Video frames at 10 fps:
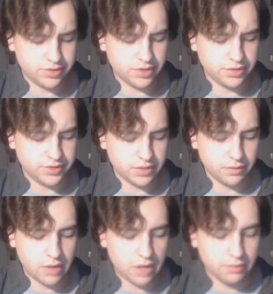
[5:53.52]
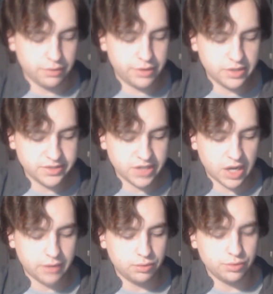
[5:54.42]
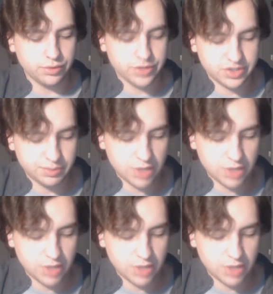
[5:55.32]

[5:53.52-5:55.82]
interesting because this I don't really